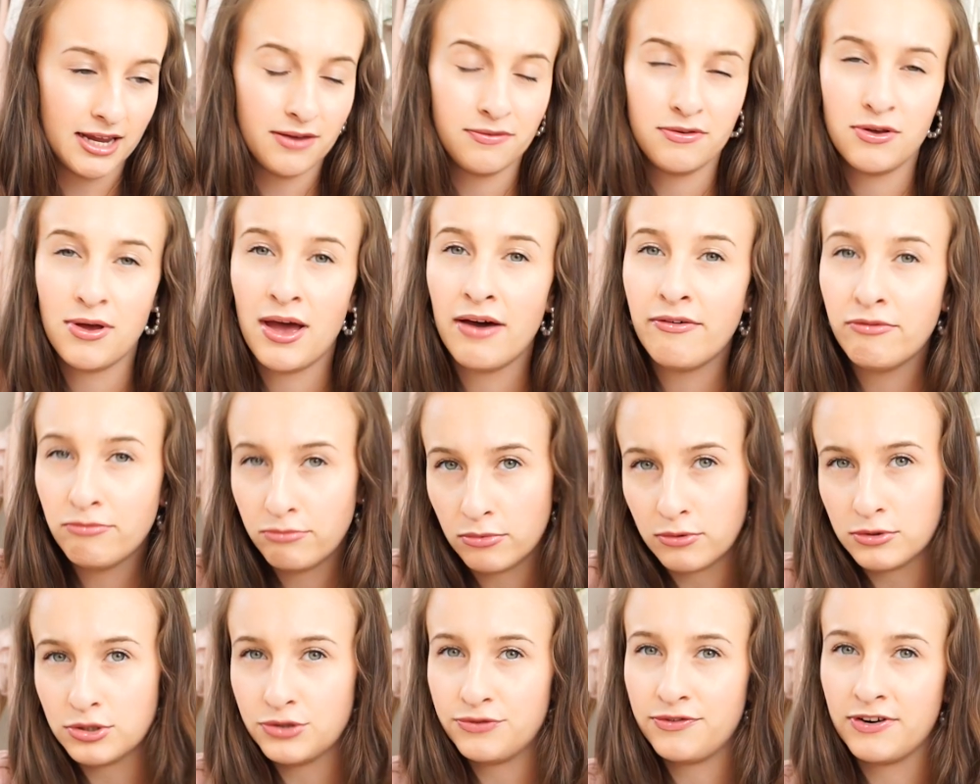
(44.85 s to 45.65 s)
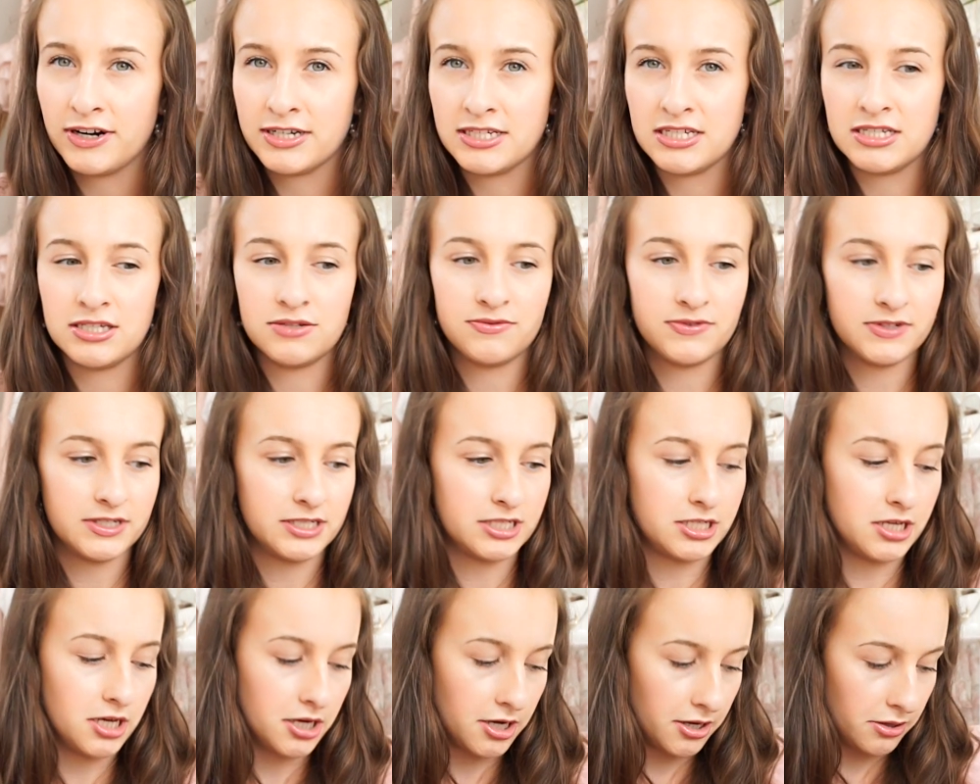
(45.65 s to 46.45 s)
If you haven't watched Freddy's
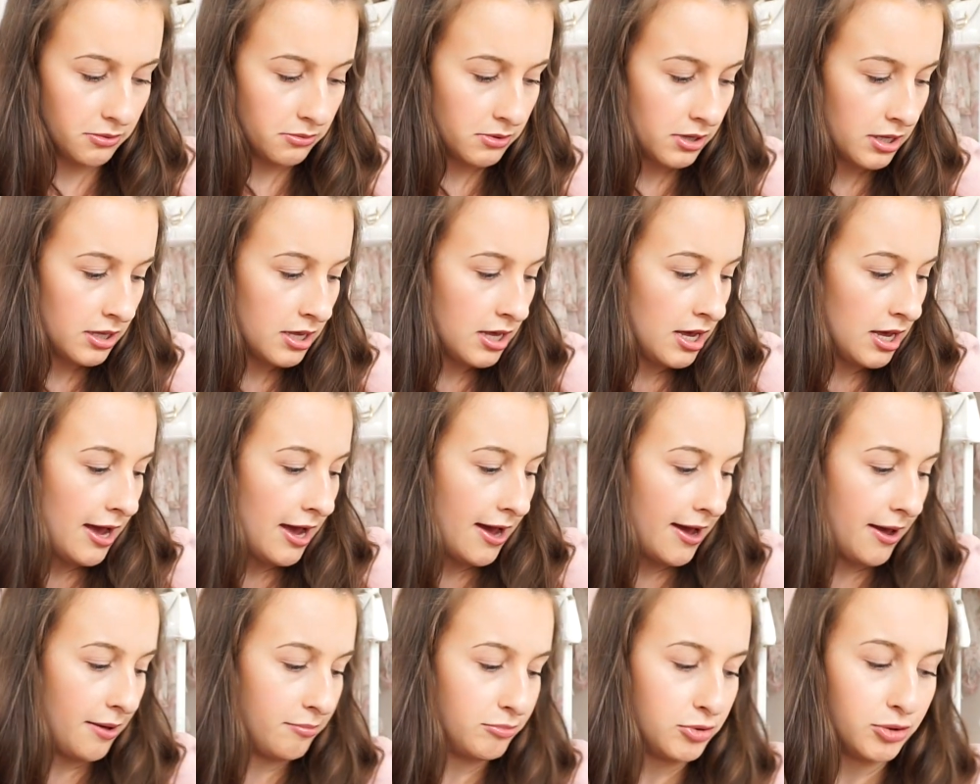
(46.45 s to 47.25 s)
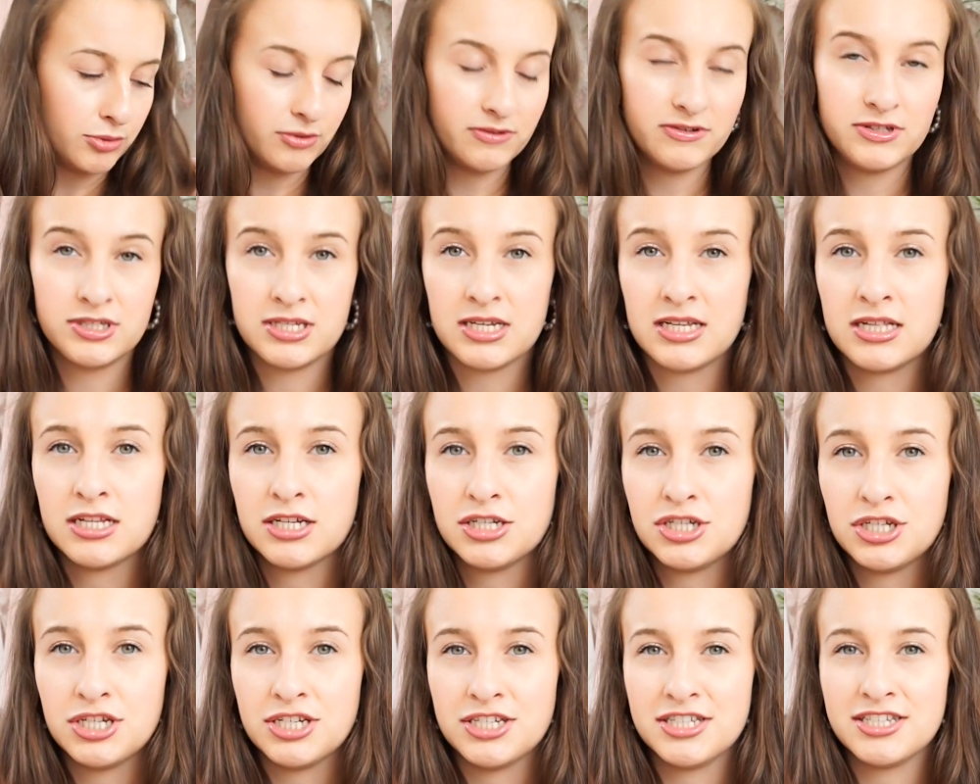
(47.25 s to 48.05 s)
video, you would have seen
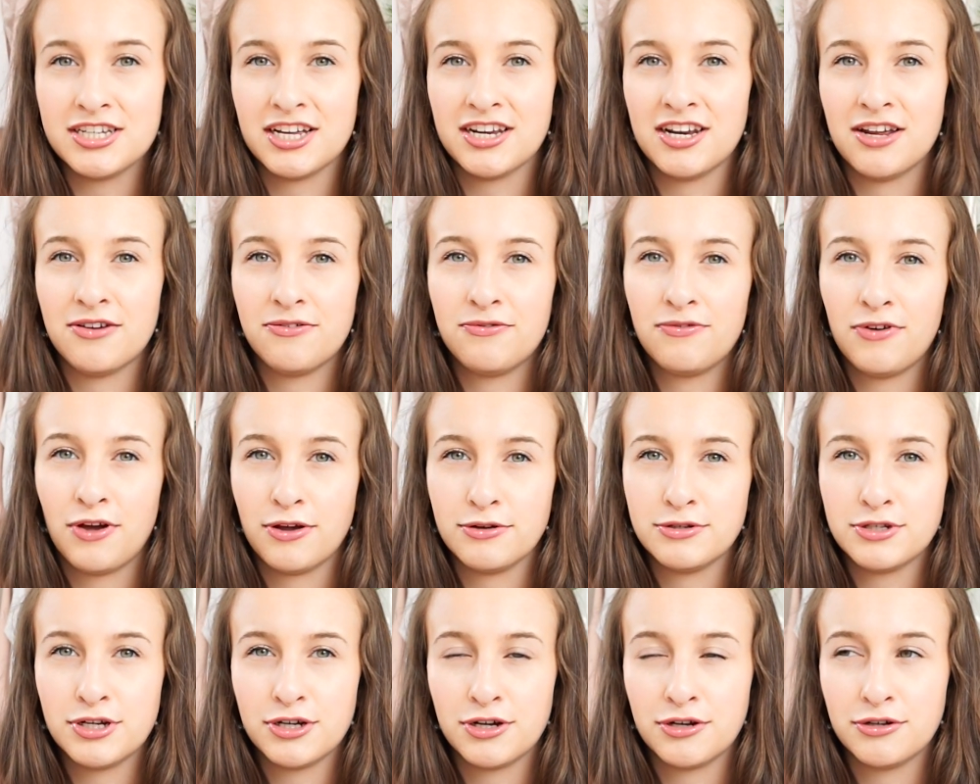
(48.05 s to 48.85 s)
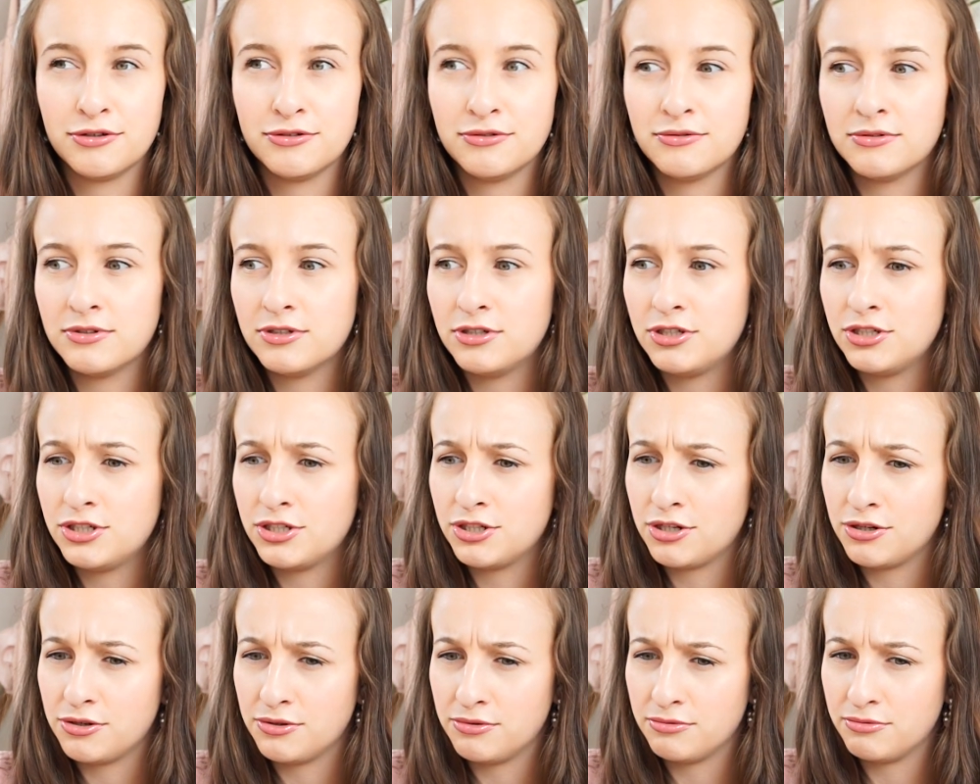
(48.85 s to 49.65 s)
that she's done a photo
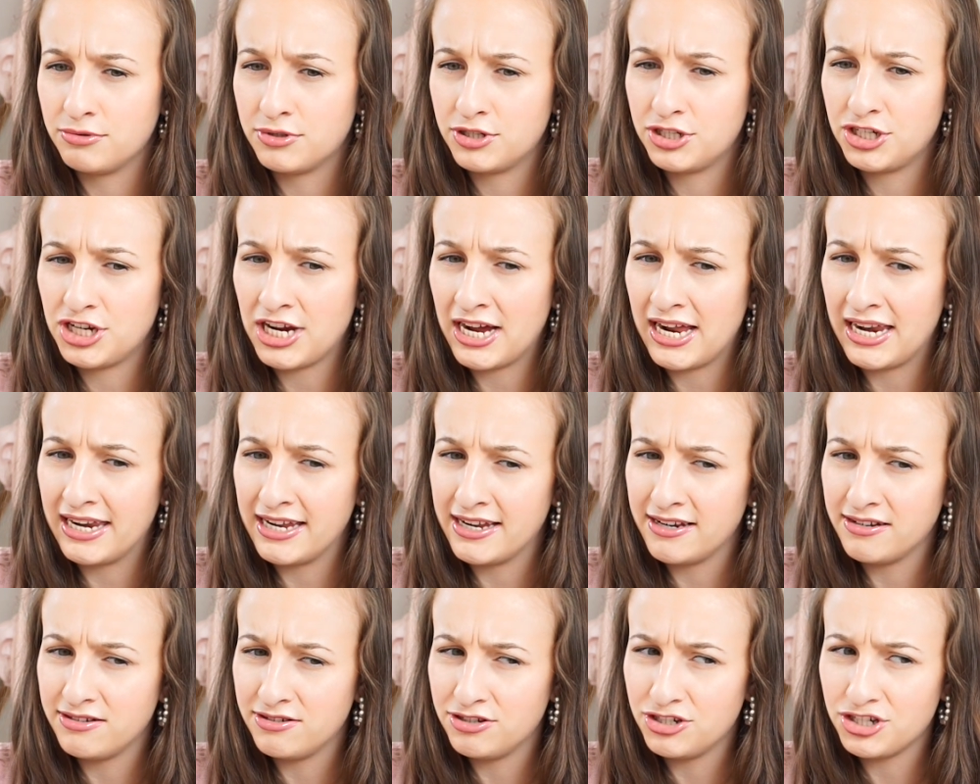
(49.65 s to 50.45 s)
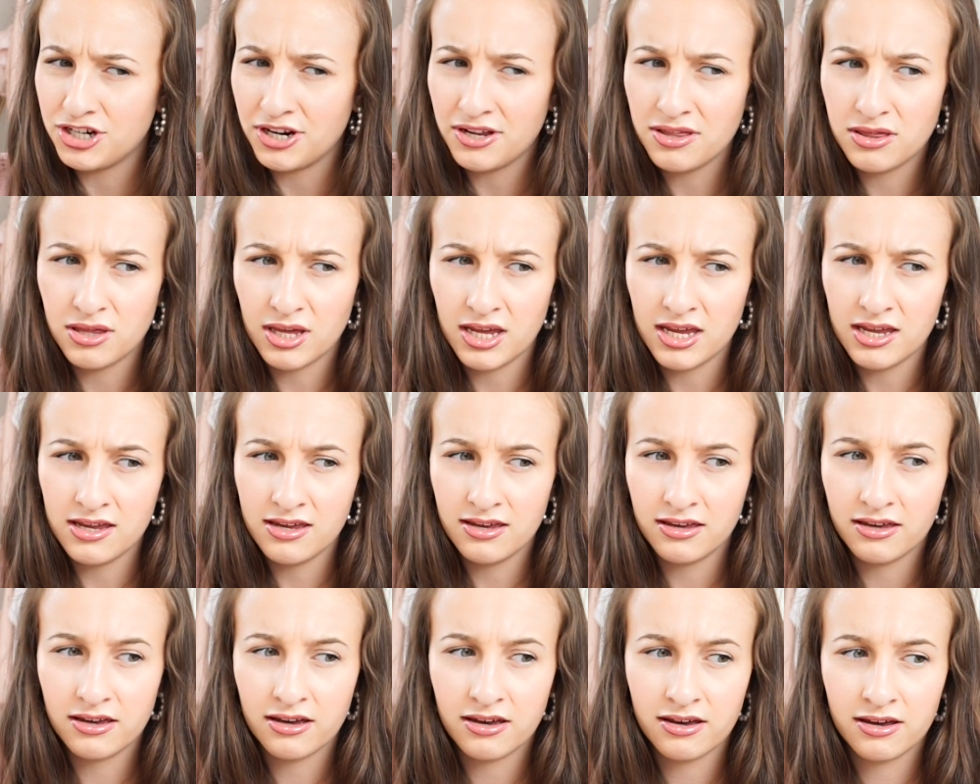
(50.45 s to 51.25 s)
shoot challenge, I
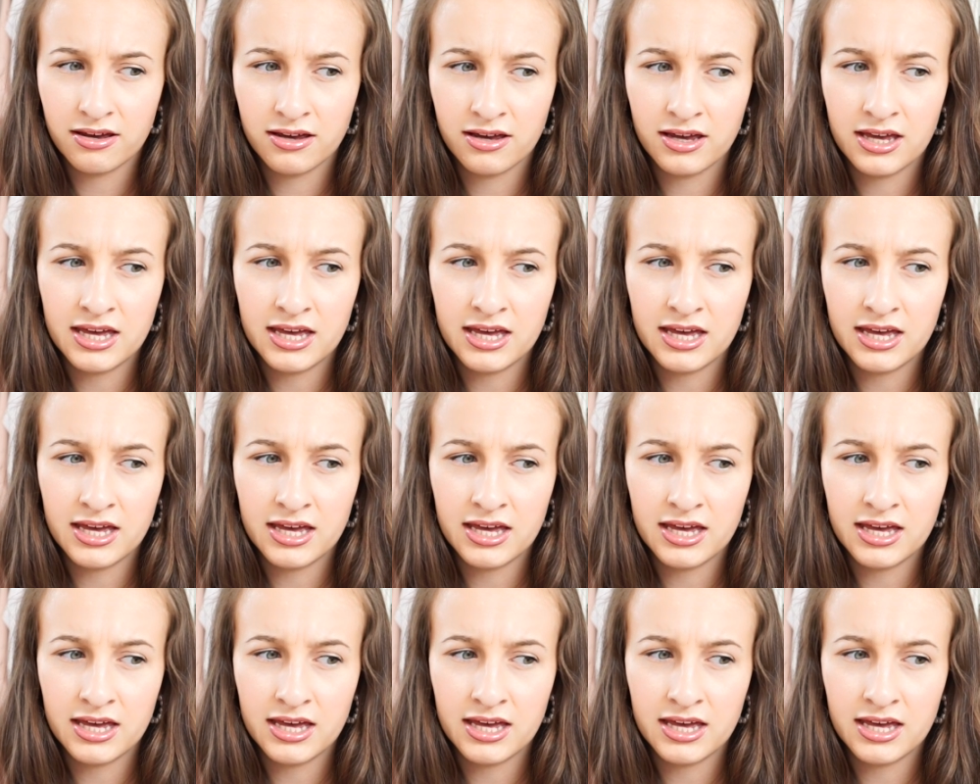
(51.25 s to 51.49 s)
think,